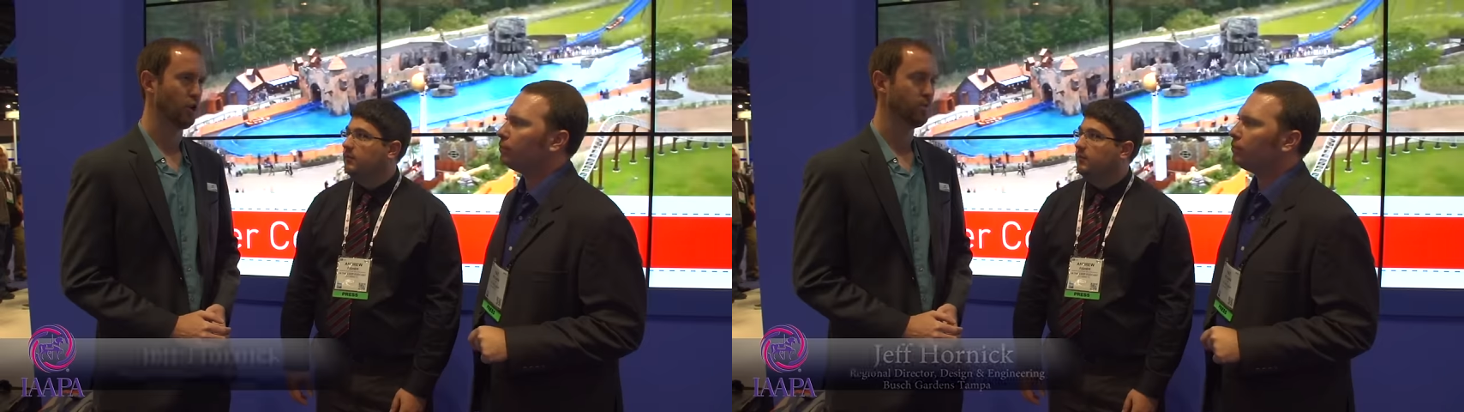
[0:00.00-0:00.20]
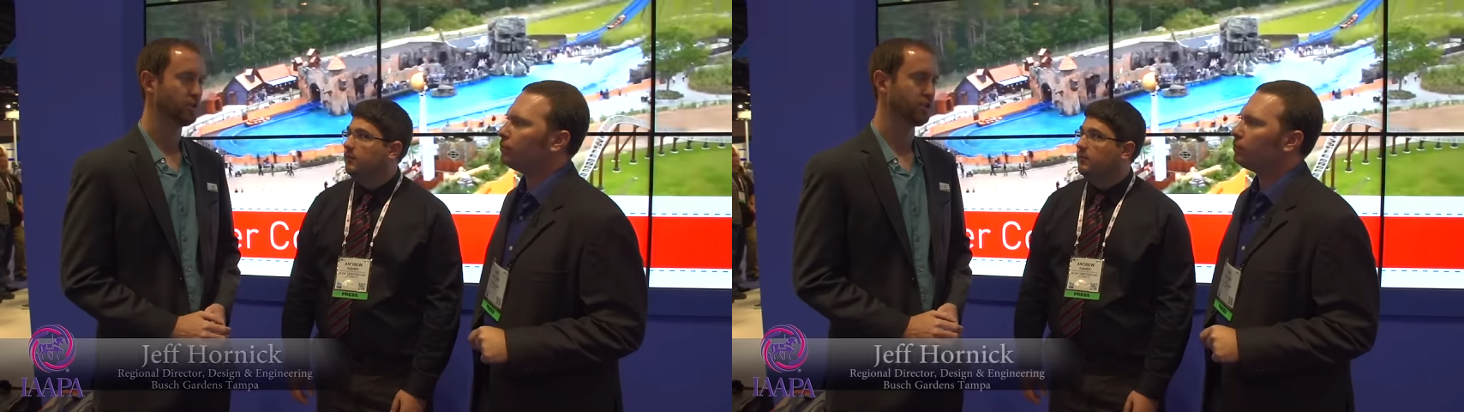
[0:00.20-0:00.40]

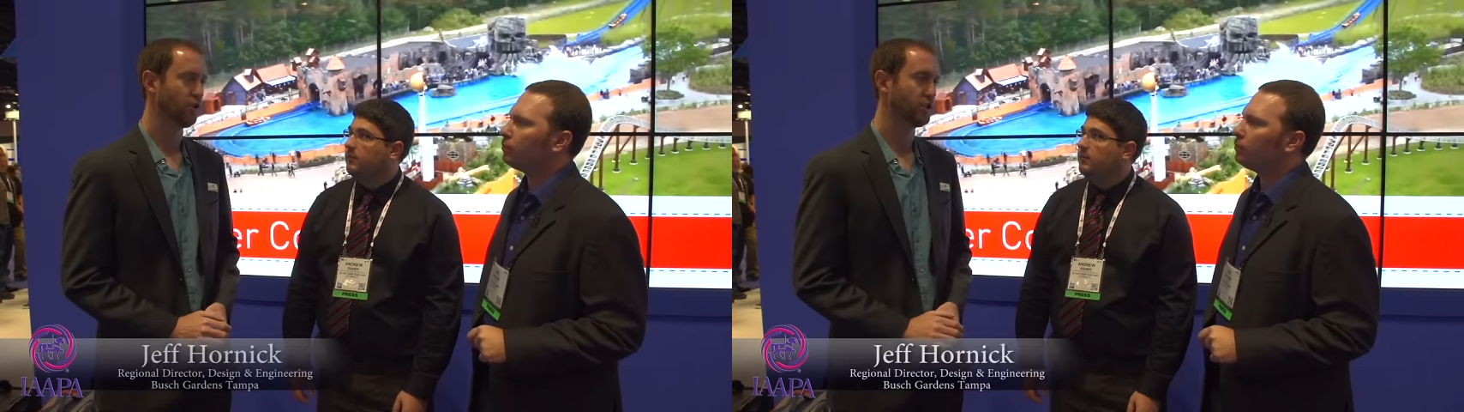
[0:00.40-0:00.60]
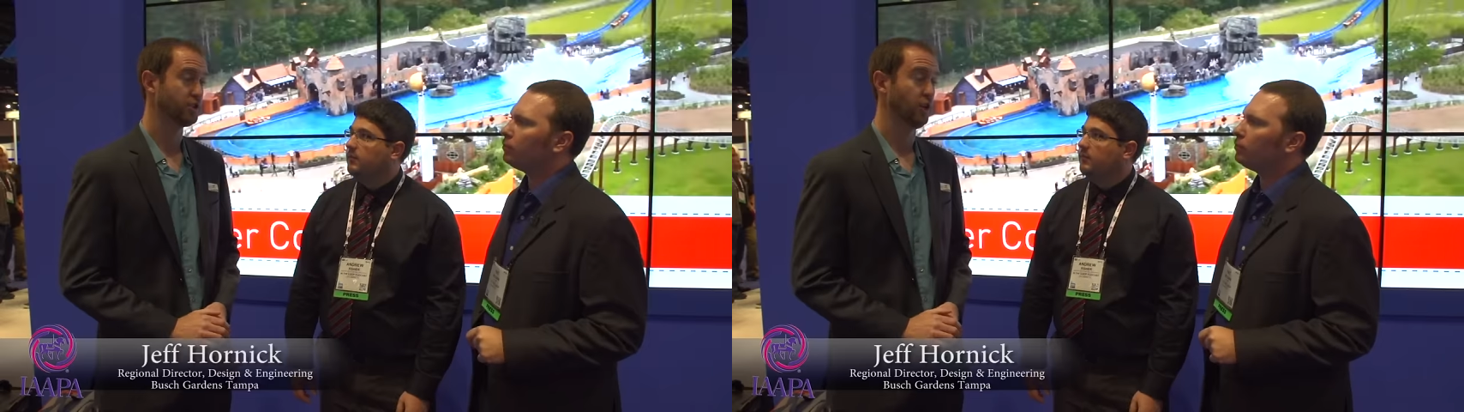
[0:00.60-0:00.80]
Speaker 1: Cobra's
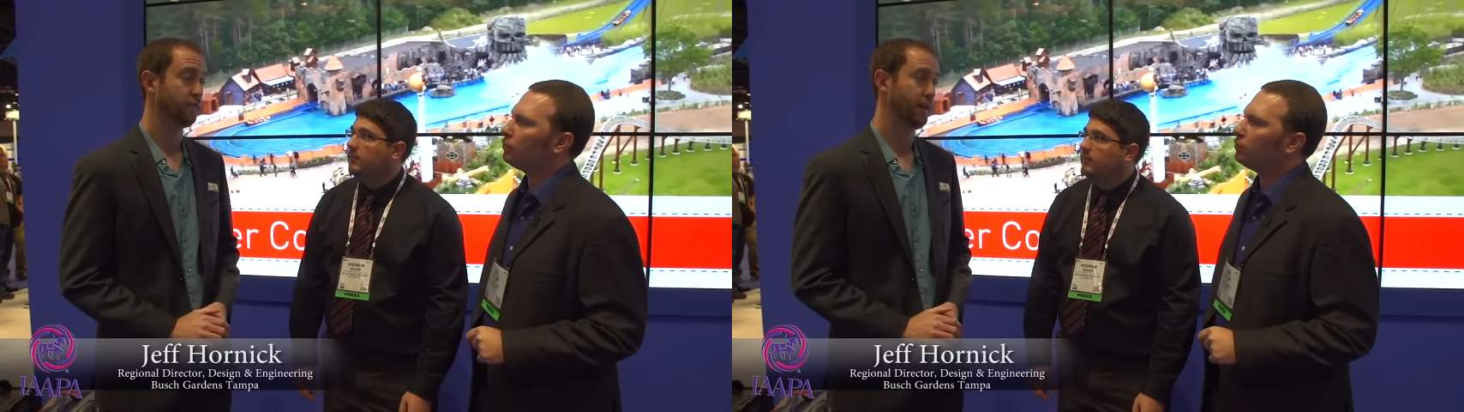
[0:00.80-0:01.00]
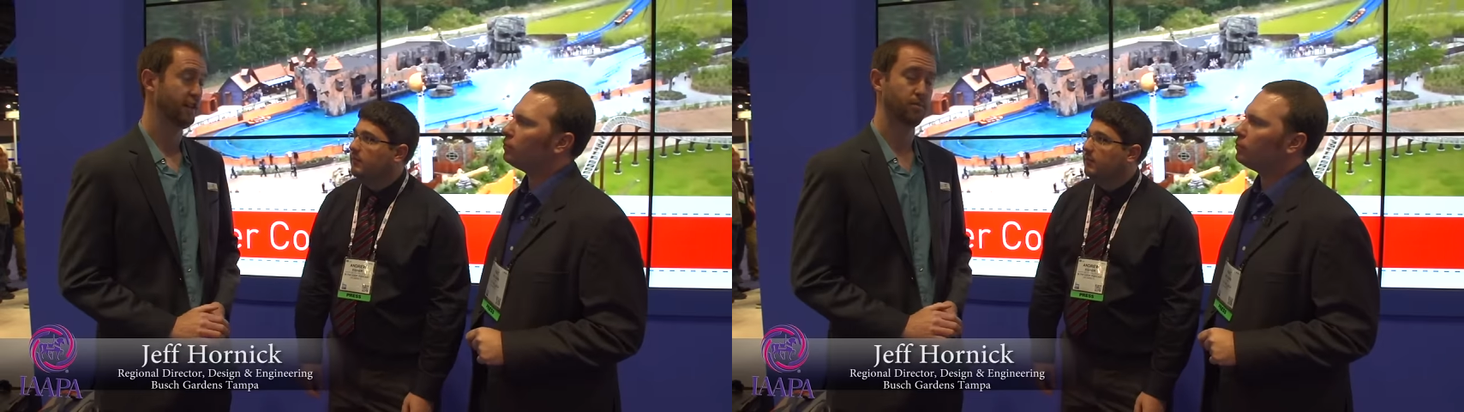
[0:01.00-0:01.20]
Curse is
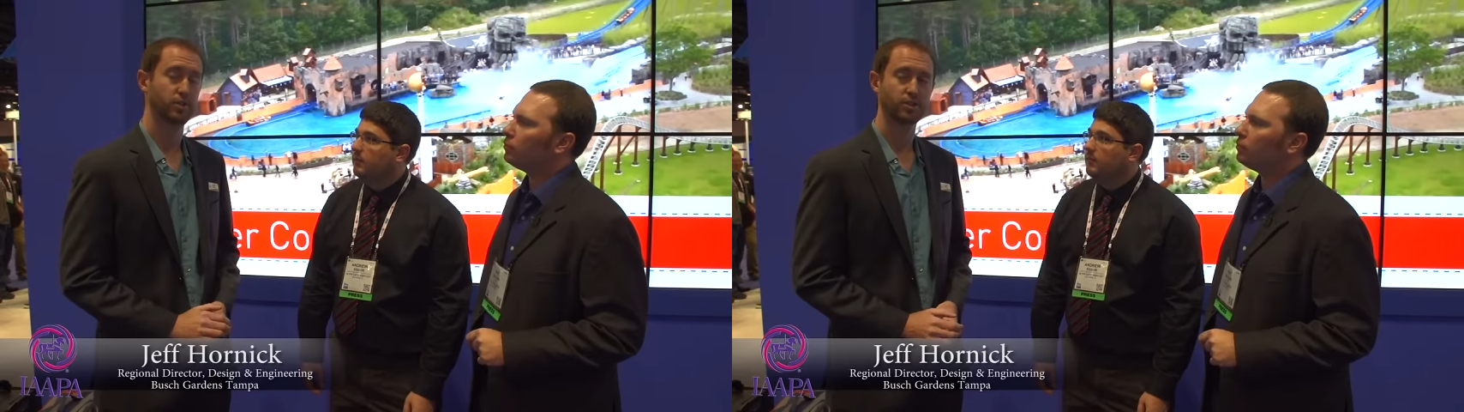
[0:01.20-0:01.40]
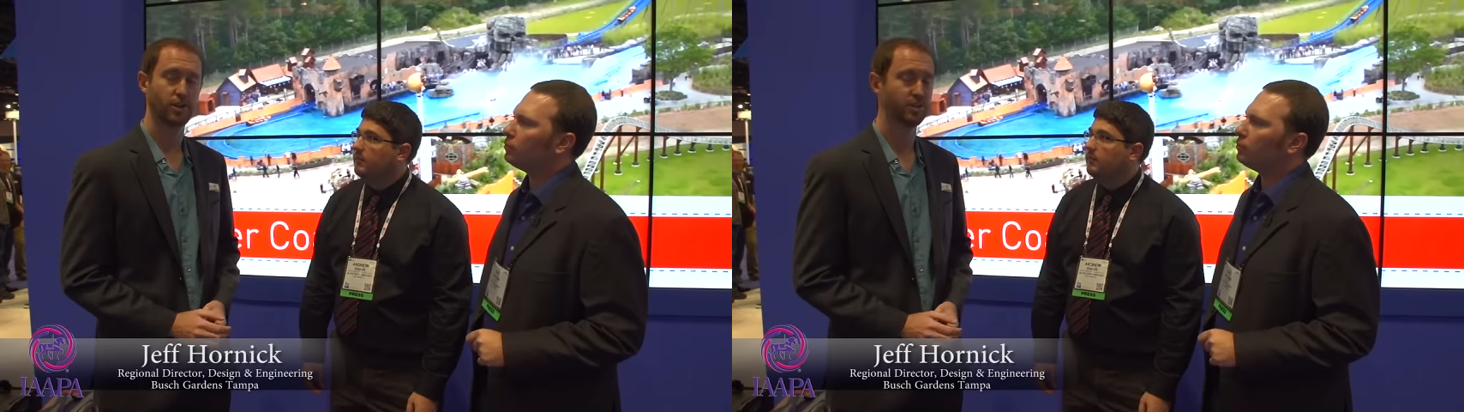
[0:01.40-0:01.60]
unveiling at
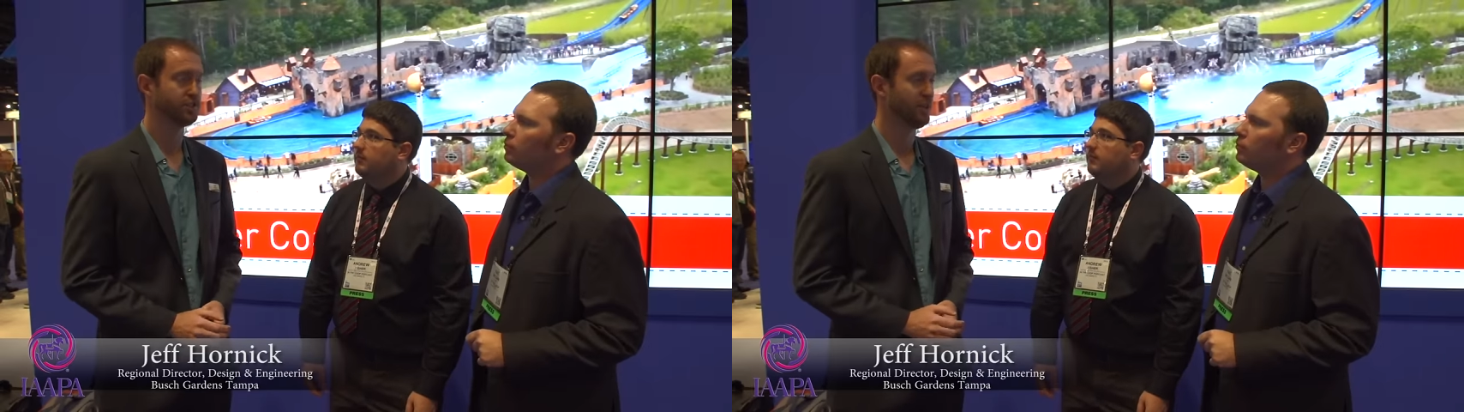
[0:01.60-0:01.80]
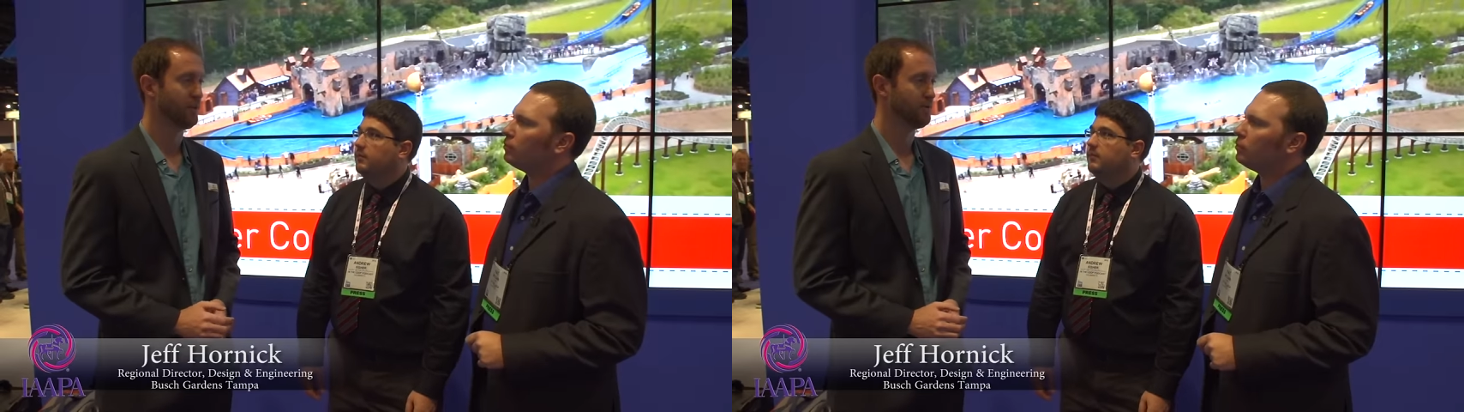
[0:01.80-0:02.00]
Busch Gardens
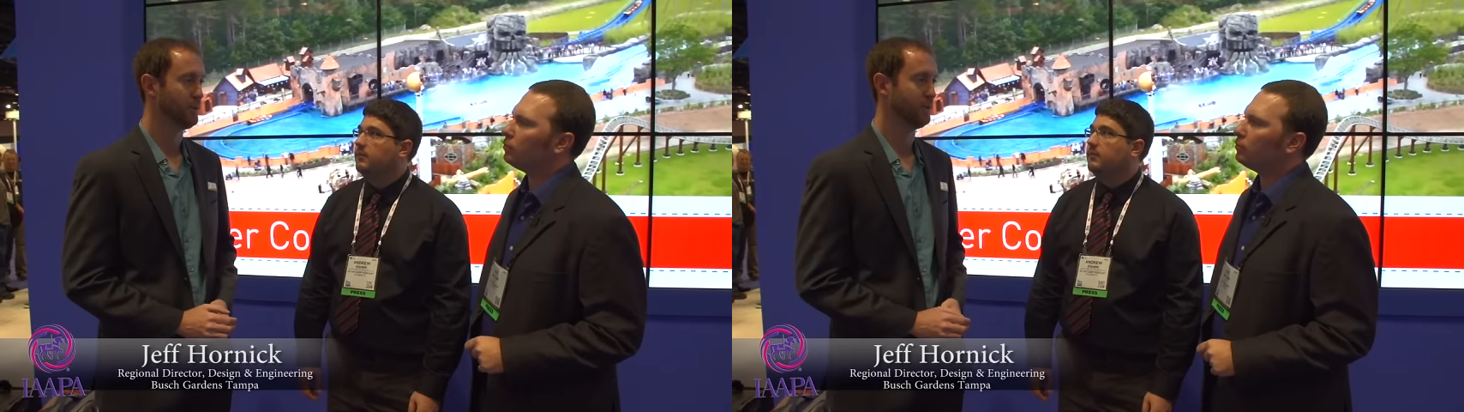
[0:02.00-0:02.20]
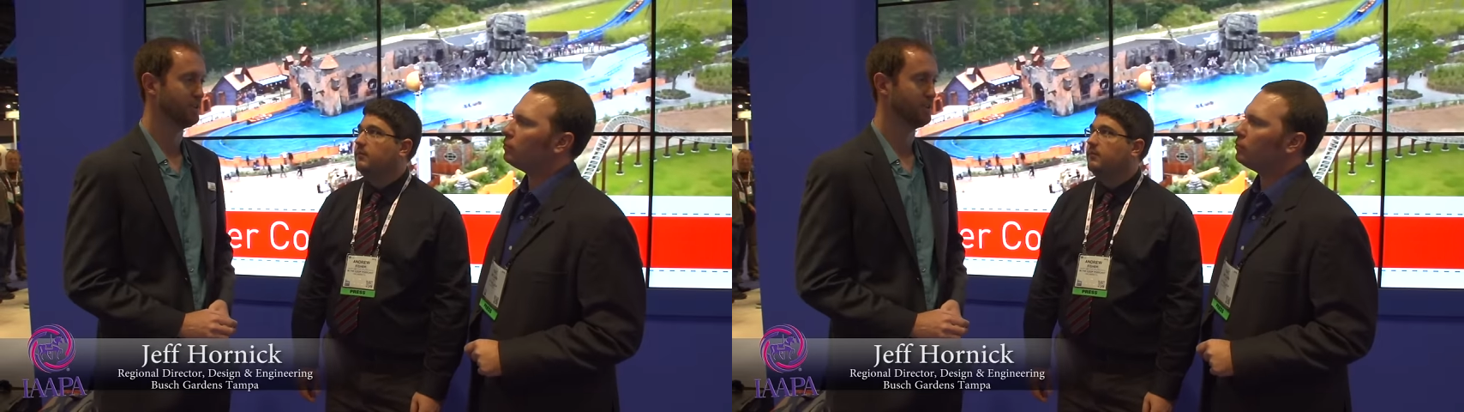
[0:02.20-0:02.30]
Tampa